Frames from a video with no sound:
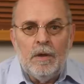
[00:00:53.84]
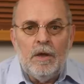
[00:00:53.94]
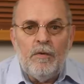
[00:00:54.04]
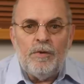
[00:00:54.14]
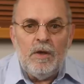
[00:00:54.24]

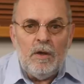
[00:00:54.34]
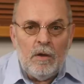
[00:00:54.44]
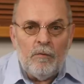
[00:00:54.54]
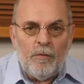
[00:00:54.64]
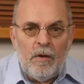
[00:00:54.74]
If the
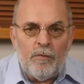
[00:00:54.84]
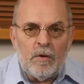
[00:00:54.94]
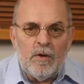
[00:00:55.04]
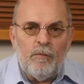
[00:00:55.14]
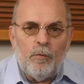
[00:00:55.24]

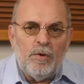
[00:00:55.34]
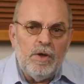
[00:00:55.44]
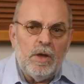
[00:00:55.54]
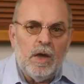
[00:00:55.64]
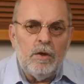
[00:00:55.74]

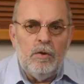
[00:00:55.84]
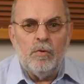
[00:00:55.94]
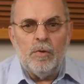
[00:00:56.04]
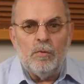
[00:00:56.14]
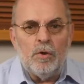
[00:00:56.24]
549
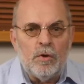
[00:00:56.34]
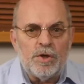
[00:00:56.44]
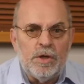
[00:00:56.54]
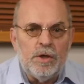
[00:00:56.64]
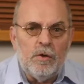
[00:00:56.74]
euro
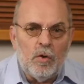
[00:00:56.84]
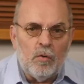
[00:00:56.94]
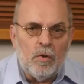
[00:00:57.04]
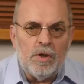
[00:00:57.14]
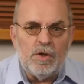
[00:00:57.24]
costing
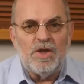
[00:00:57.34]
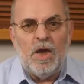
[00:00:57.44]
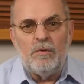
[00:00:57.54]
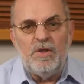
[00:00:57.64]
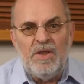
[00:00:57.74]
Chord
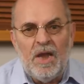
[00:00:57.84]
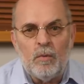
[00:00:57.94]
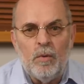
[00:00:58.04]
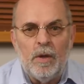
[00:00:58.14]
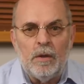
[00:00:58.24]
sounded that
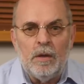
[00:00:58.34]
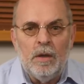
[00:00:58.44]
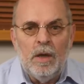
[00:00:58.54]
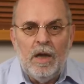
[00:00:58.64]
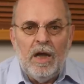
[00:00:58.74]
well,
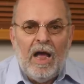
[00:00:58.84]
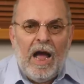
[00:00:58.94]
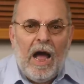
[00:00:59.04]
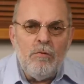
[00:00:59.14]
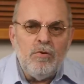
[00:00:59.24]

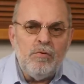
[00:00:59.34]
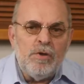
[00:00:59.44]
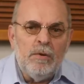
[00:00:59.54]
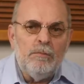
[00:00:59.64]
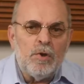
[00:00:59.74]
how
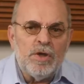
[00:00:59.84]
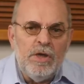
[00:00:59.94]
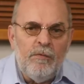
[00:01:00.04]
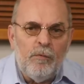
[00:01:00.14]
good must the